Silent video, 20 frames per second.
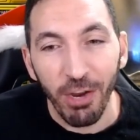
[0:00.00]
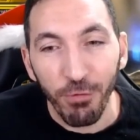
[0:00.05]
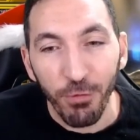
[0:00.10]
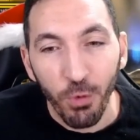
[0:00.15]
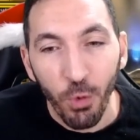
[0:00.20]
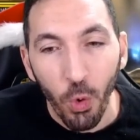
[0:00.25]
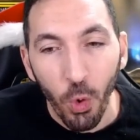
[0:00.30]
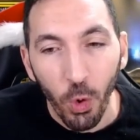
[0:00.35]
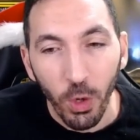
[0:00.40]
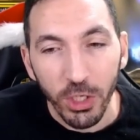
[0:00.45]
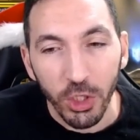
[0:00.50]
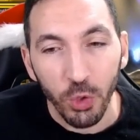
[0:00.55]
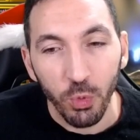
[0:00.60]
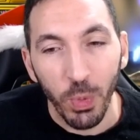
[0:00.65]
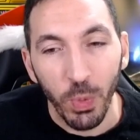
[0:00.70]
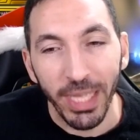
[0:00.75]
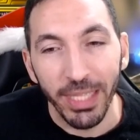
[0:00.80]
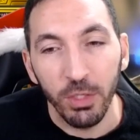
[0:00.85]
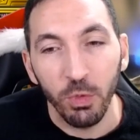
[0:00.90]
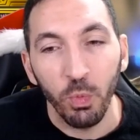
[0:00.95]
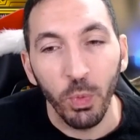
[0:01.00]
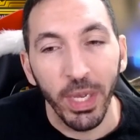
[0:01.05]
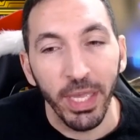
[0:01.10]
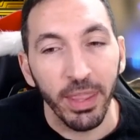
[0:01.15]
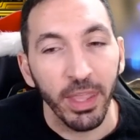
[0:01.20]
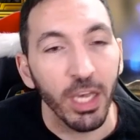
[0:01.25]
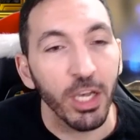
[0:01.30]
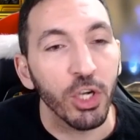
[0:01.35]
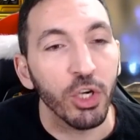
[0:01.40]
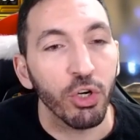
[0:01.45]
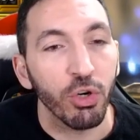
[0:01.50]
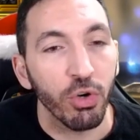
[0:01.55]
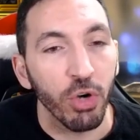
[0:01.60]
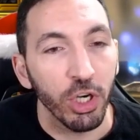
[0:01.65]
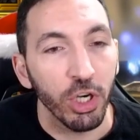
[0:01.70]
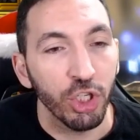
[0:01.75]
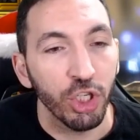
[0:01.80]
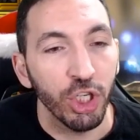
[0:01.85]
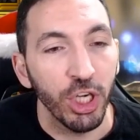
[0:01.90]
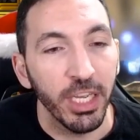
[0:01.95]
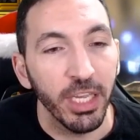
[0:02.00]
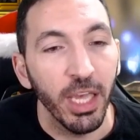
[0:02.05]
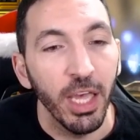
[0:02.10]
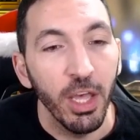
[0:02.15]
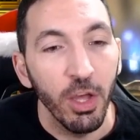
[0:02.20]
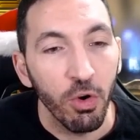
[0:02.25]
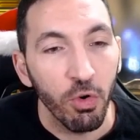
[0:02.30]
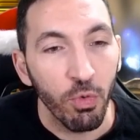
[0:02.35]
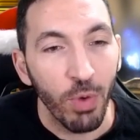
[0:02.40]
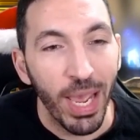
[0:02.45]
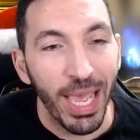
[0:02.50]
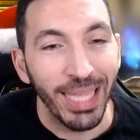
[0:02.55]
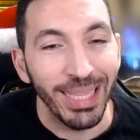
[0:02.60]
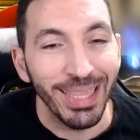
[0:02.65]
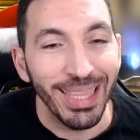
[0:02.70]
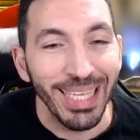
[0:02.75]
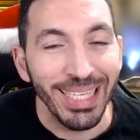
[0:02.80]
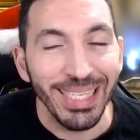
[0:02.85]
of course went with Crushing Rend.